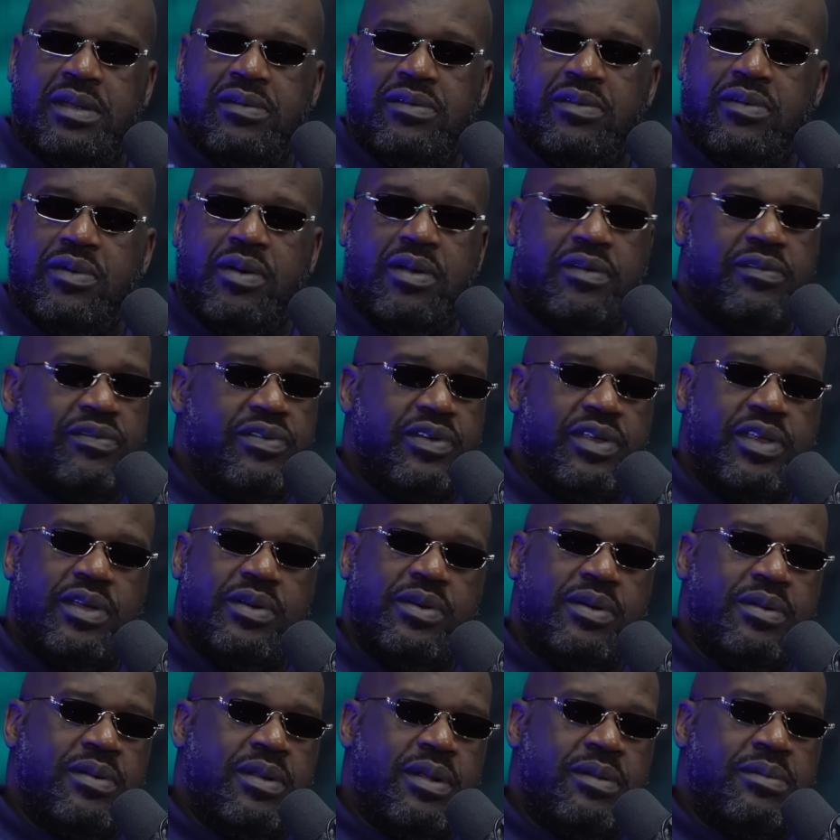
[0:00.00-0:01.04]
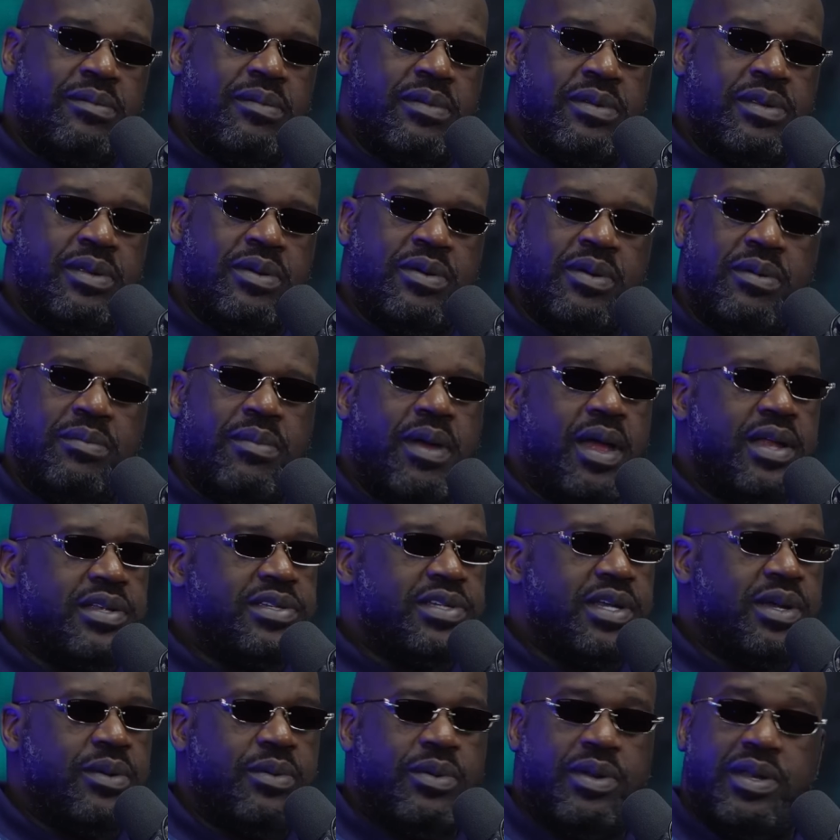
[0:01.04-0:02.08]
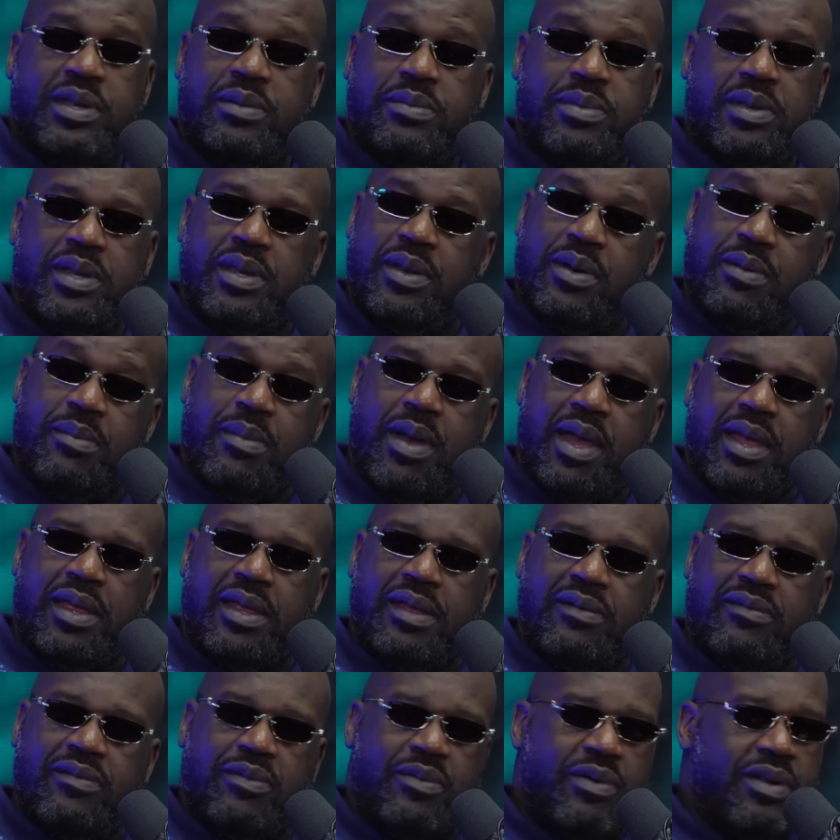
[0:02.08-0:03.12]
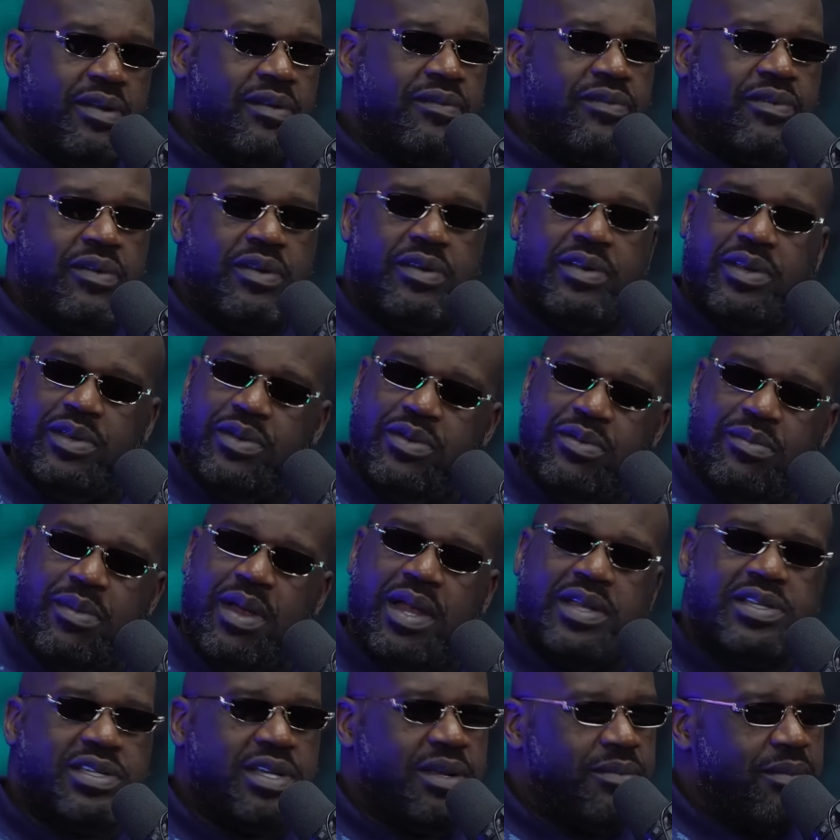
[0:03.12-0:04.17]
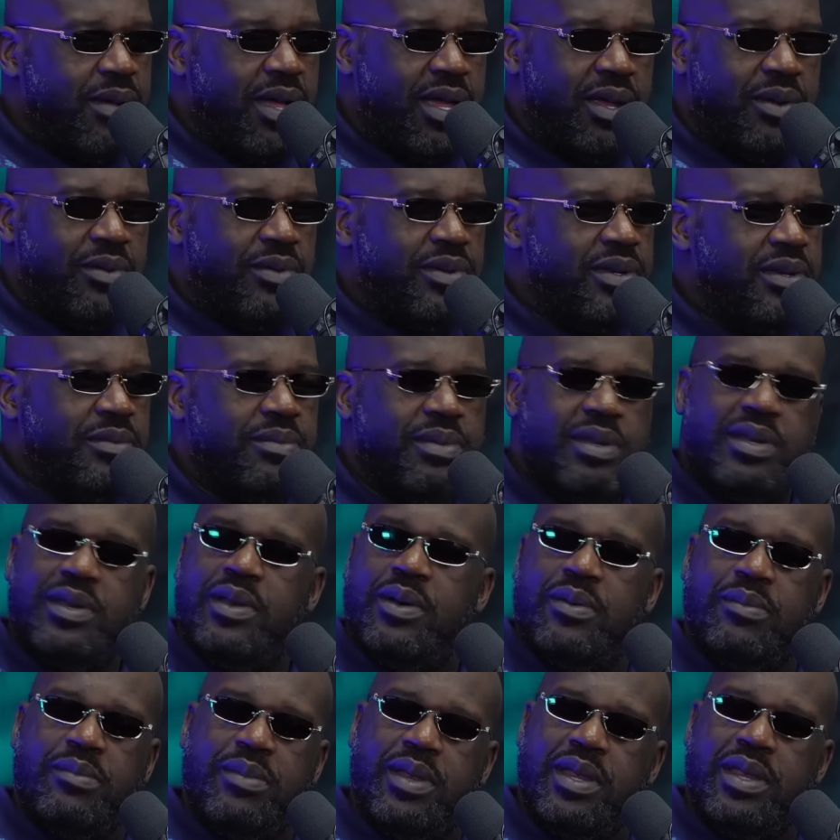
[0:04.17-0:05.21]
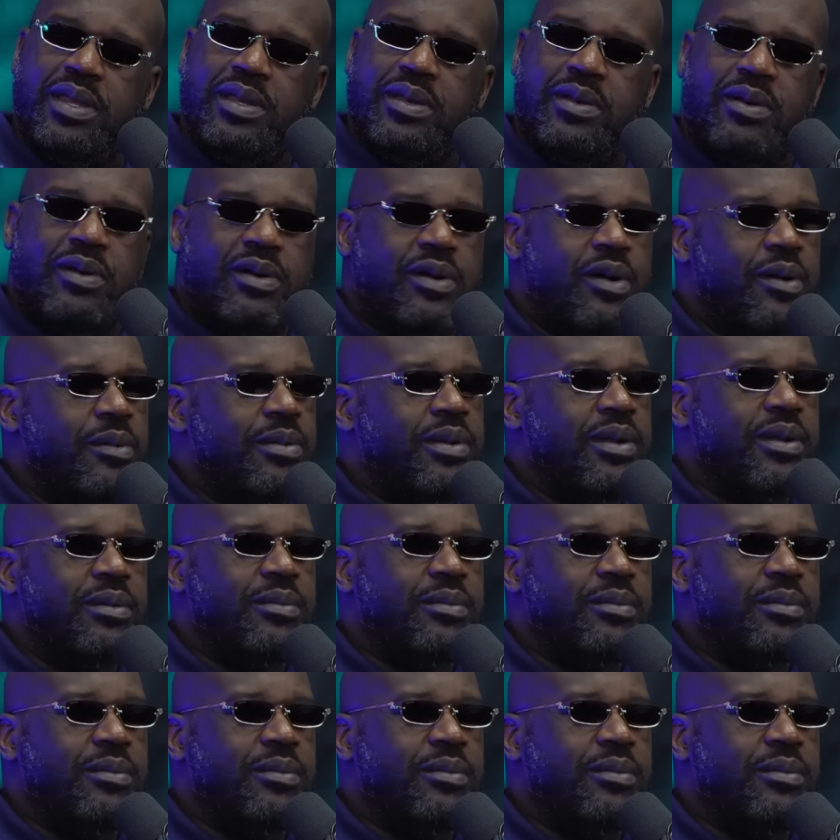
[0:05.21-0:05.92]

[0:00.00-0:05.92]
If it wasn't for you, um, you and Magic, it wouldn't have been no Mike. If it wasn't for you, Magic and Mike, wouldn't have been no me, no Kobe,